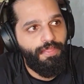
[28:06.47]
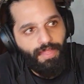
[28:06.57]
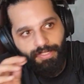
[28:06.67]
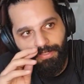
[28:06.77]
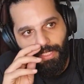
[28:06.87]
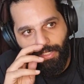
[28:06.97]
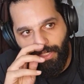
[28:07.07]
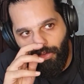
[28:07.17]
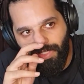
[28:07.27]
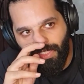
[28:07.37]
that
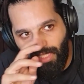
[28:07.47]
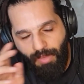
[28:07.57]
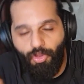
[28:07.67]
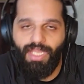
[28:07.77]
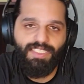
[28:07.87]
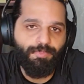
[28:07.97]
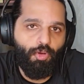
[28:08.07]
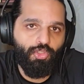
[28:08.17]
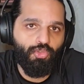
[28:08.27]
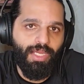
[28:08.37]
there was a time where he
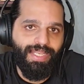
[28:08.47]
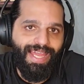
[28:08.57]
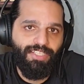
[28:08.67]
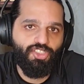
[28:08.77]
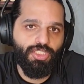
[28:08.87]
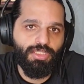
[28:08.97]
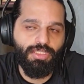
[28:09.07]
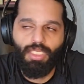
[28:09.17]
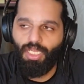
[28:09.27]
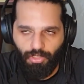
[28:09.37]
spoke to an
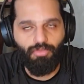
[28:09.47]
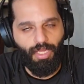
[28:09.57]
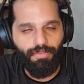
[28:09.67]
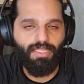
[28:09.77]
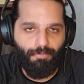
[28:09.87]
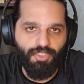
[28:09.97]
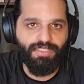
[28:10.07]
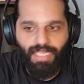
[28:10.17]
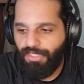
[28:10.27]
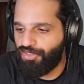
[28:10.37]
ancient, at the time
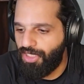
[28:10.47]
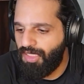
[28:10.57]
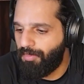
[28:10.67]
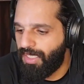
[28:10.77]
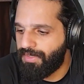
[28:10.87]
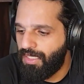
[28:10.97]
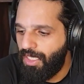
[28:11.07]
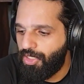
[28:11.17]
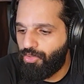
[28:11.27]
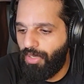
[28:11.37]
wasn't ancient, but
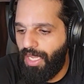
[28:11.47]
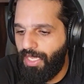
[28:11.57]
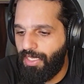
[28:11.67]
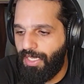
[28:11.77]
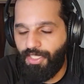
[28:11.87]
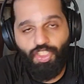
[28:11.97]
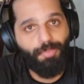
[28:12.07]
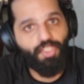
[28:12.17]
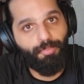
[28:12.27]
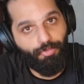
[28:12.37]
to an
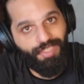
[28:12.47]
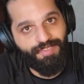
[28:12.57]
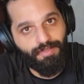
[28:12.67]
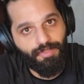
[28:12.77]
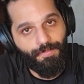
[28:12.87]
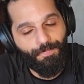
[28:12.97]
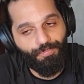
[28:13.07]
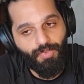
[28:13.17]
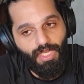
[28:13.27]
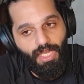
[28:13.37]
Egyptian priest.
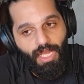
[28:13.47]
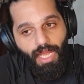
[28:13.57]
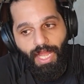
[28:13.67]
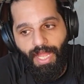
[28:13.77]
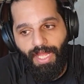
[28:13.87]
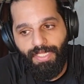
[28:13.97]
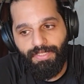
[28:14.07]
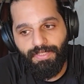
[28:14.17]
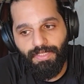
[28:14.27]
And